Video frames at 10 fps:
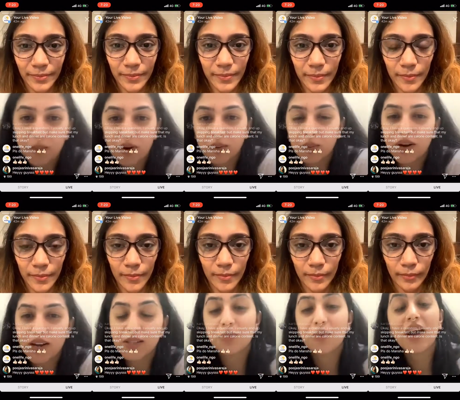Speaker 1: what else? What
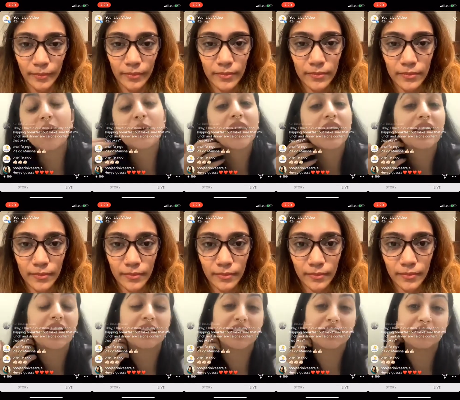are you doing anything
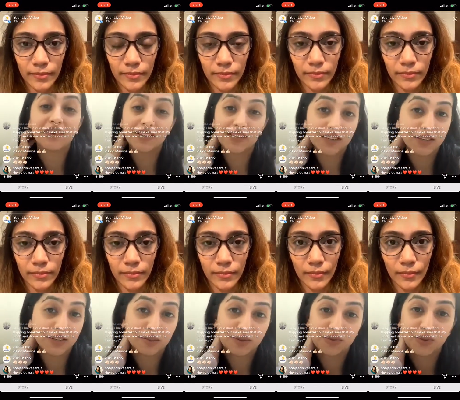differently in terms of
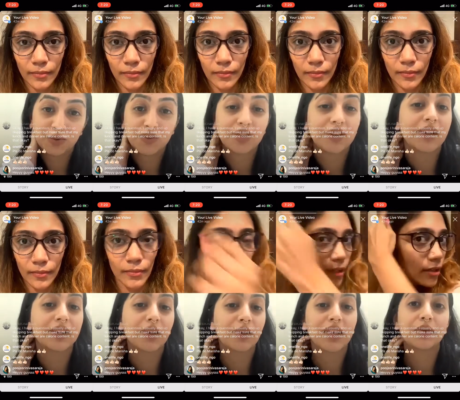nutrition right now? Like
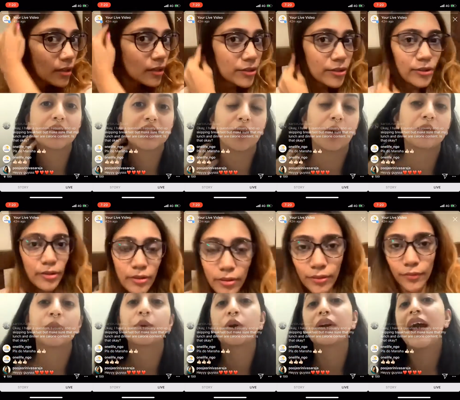you said, obviously we're not
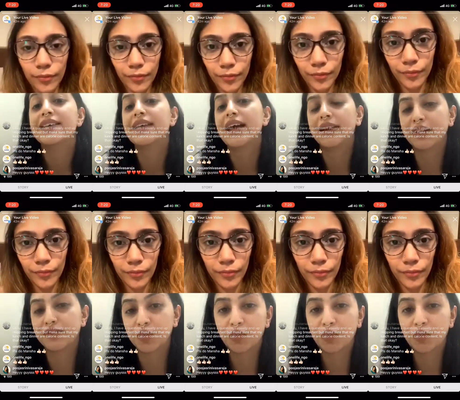as active. So, what are the